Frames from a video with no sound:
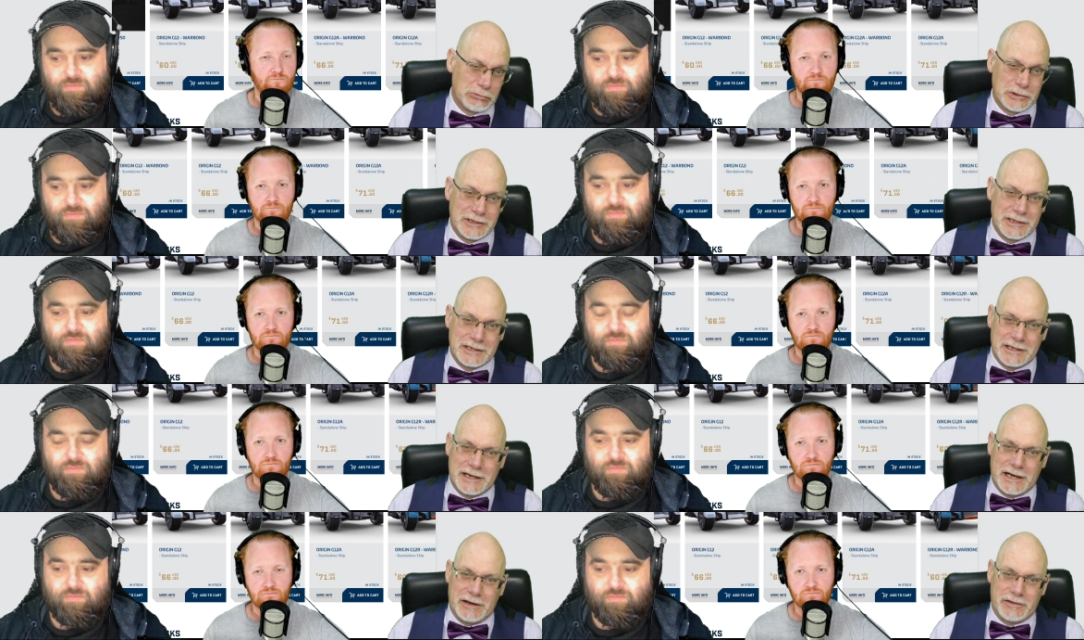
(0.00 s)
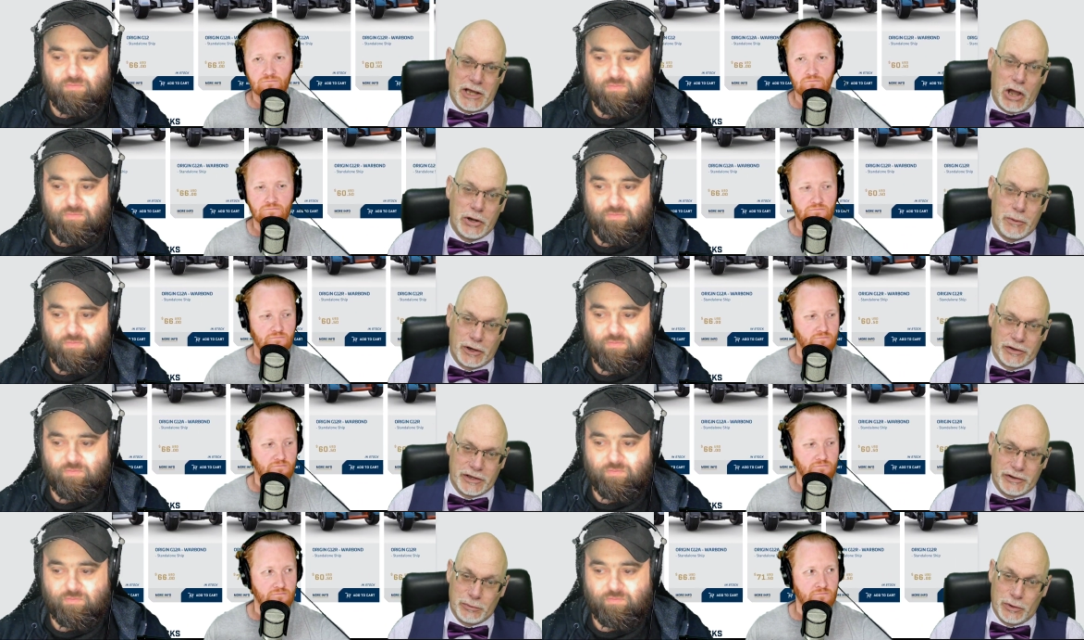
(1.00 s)
Speaker 1: Mm. Uh, the only one I think
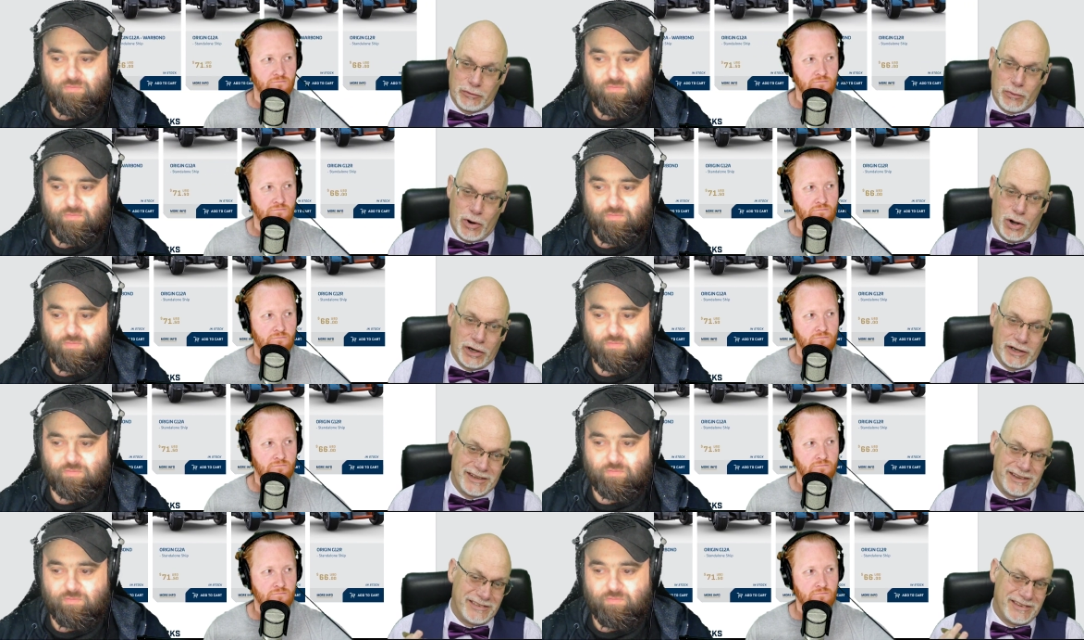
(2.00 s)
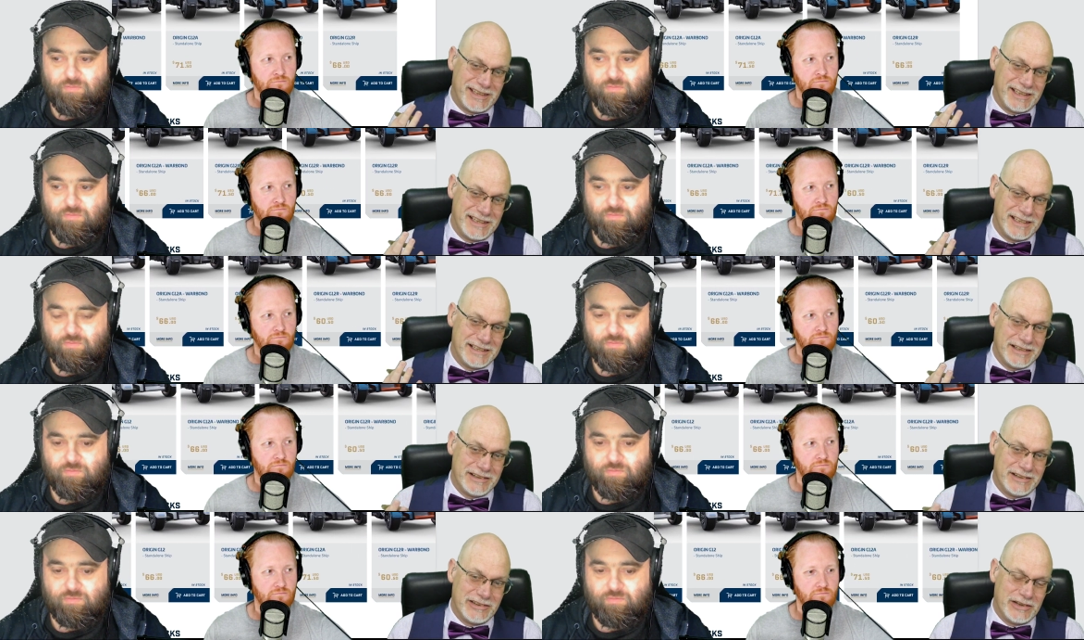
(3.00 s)
is worthwhile is the
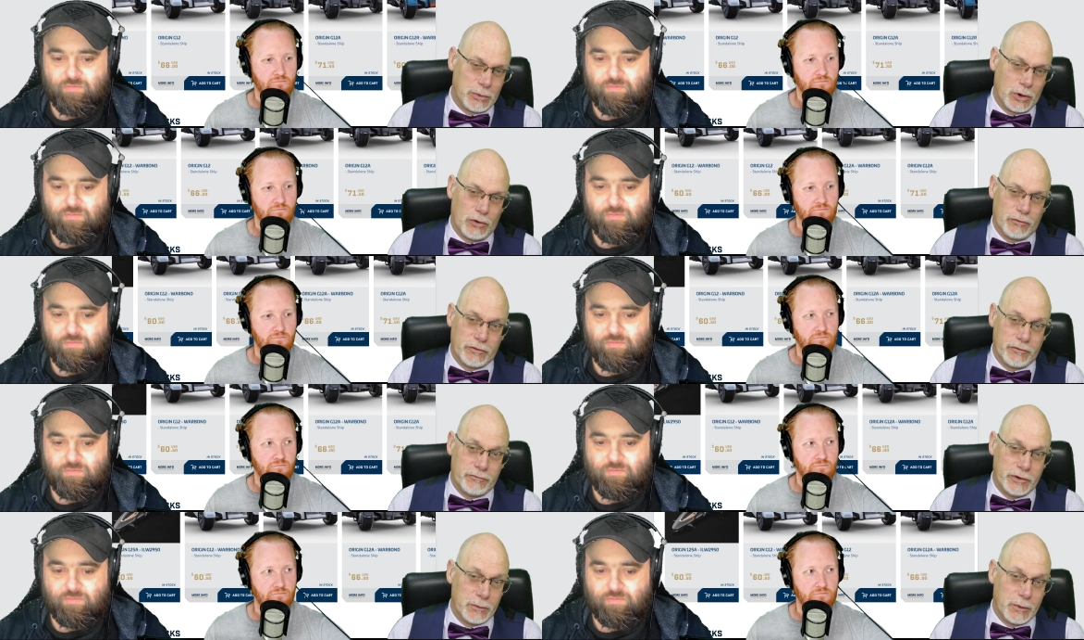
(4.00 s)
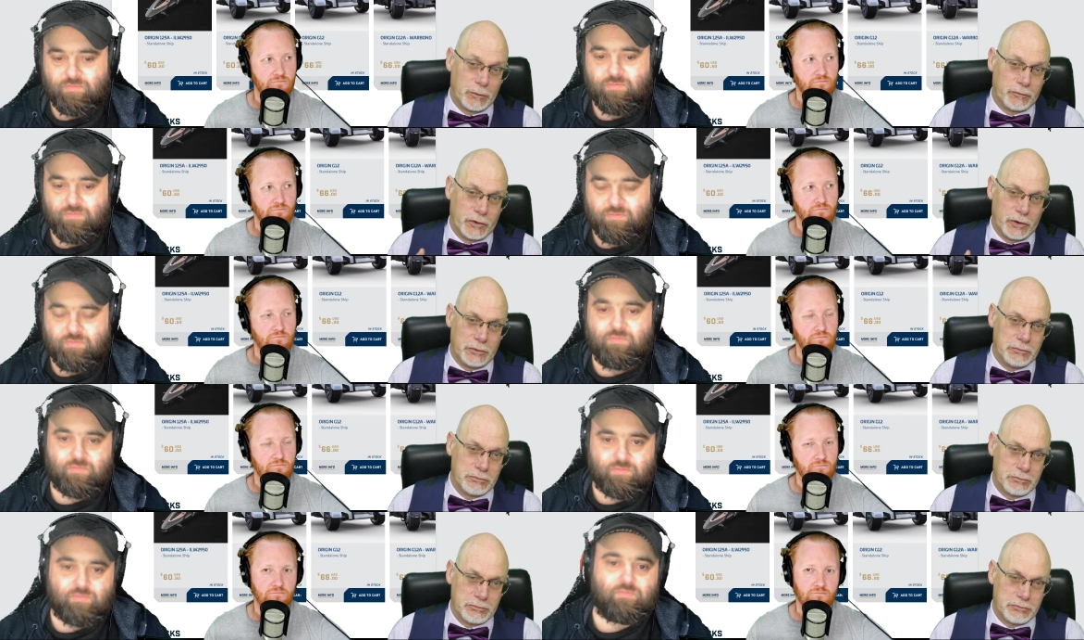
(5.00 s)
G12 of the one with the
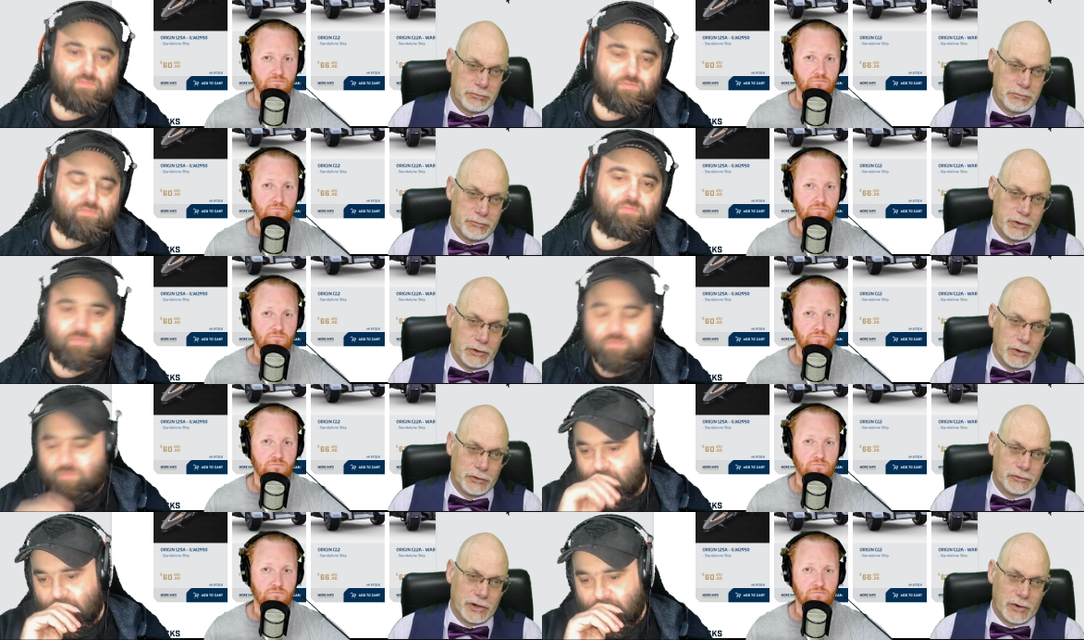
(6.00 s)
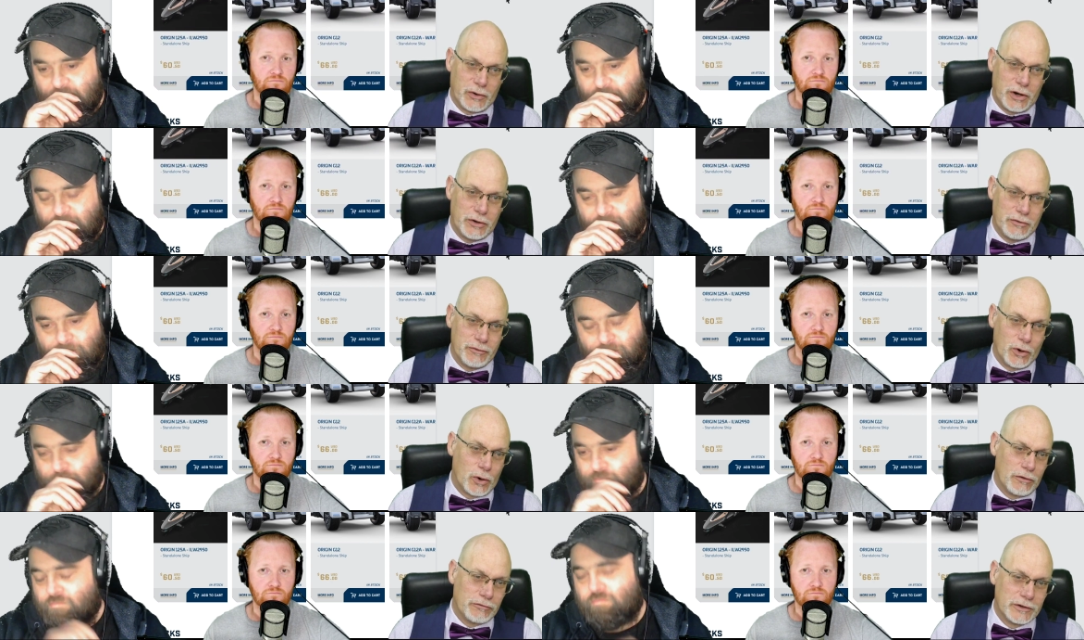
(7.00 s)
the Ursa kind of
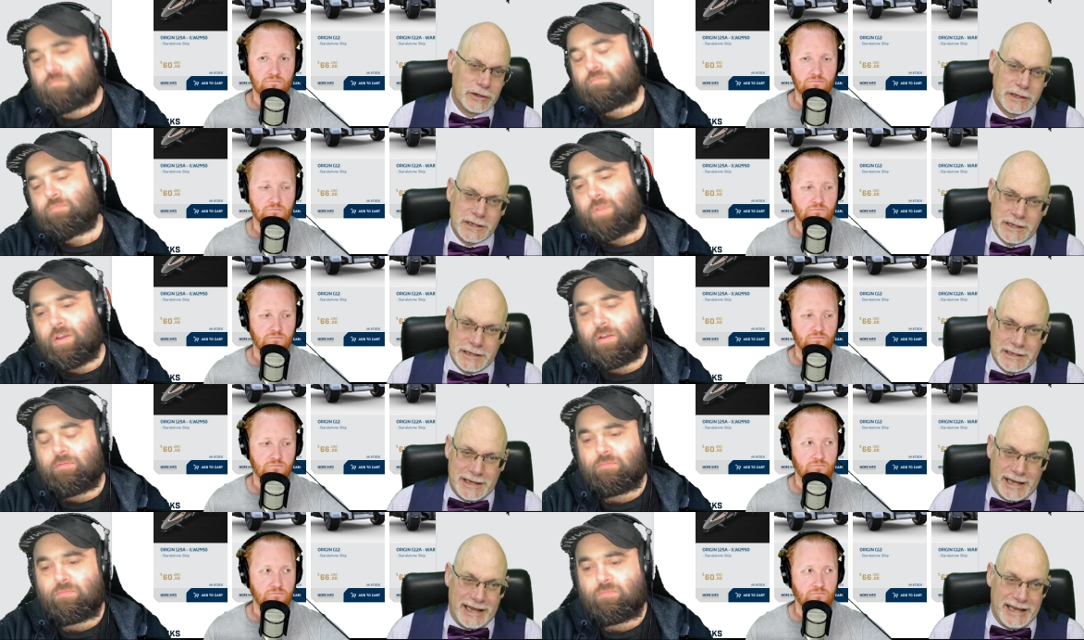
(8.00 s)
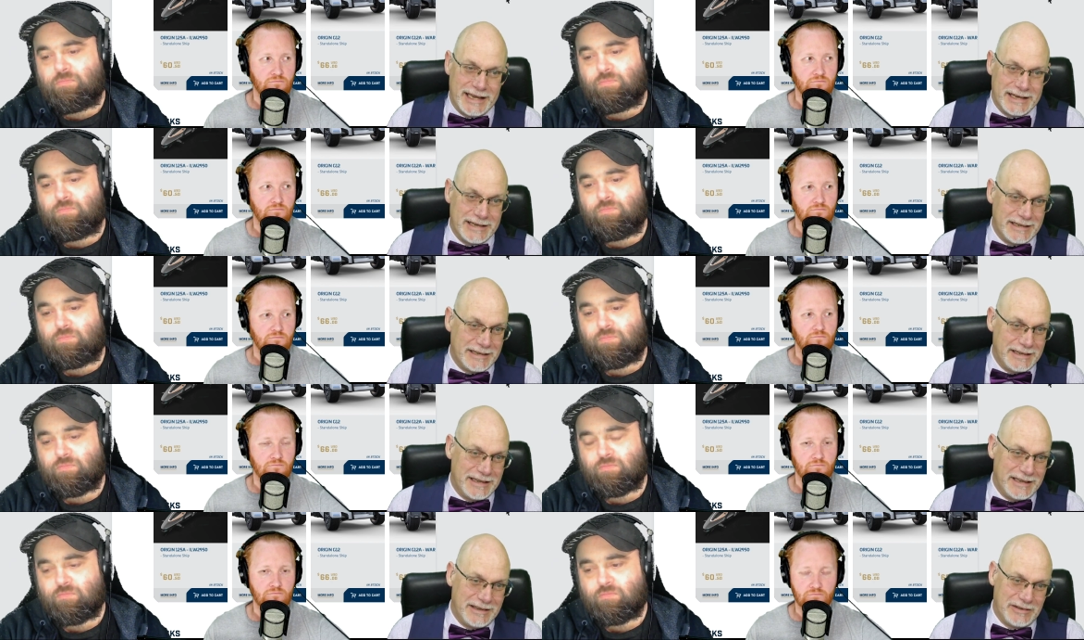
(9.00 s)
knockoff. Yeah. And
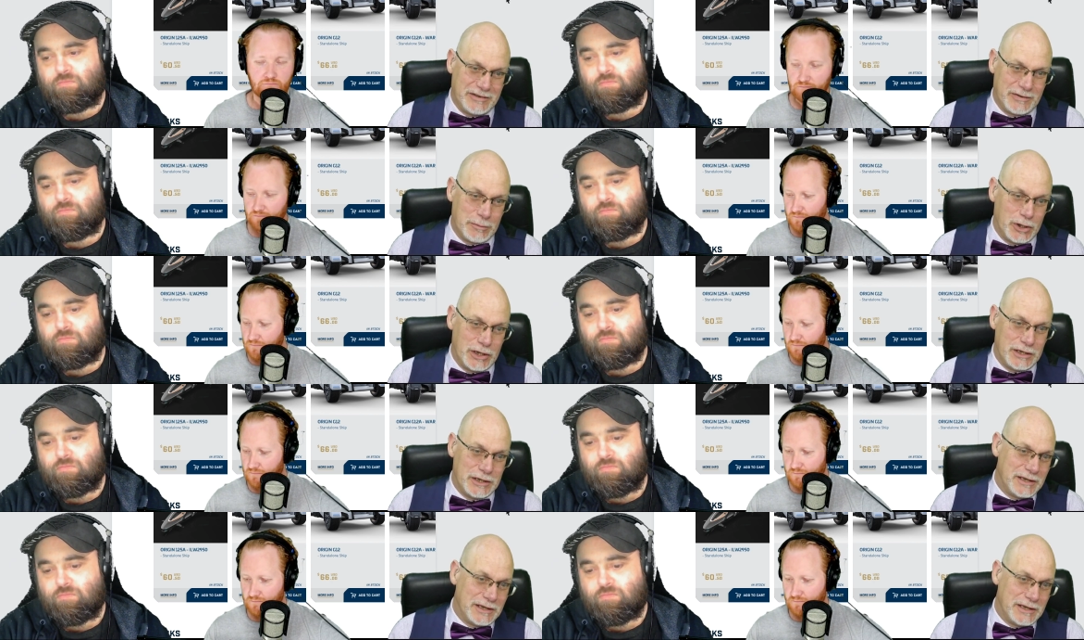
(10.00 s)
to me,